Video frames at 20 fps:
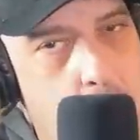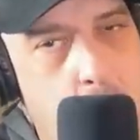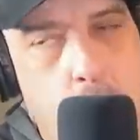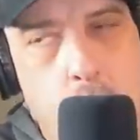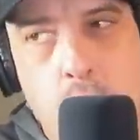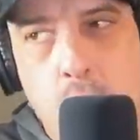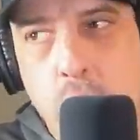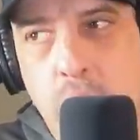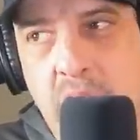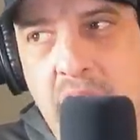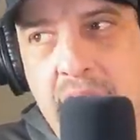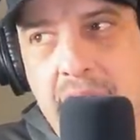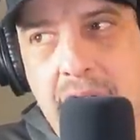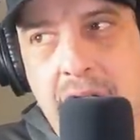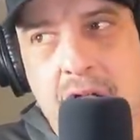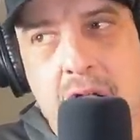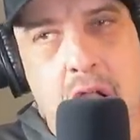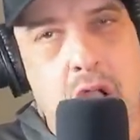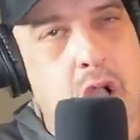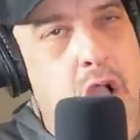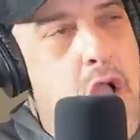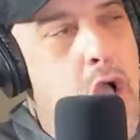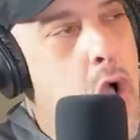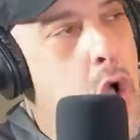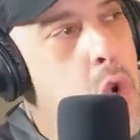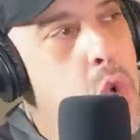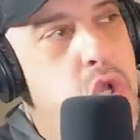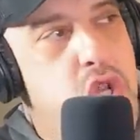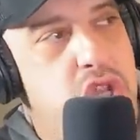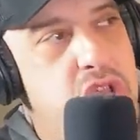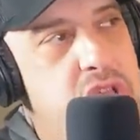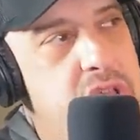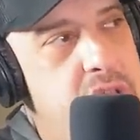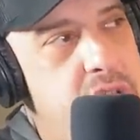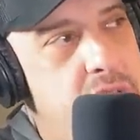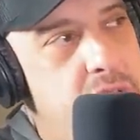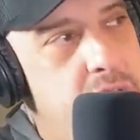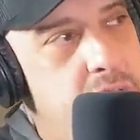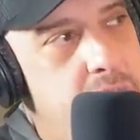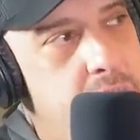were like
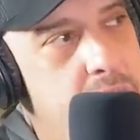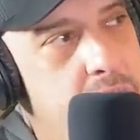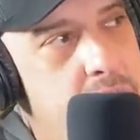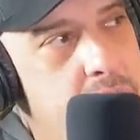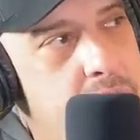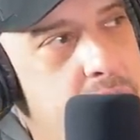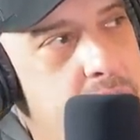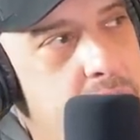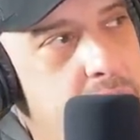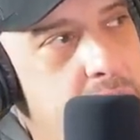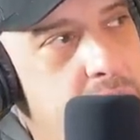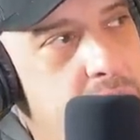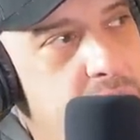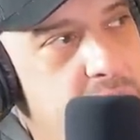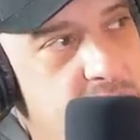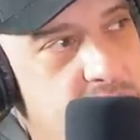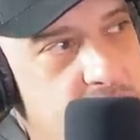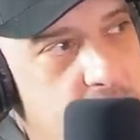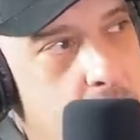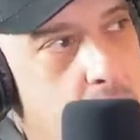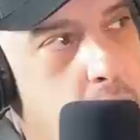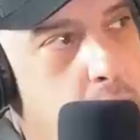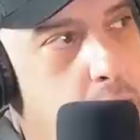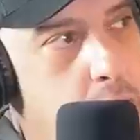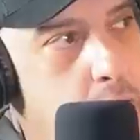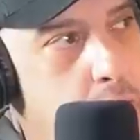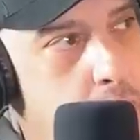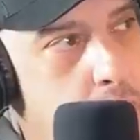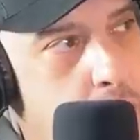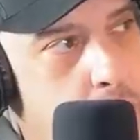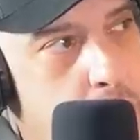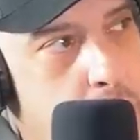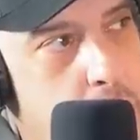coaching this younger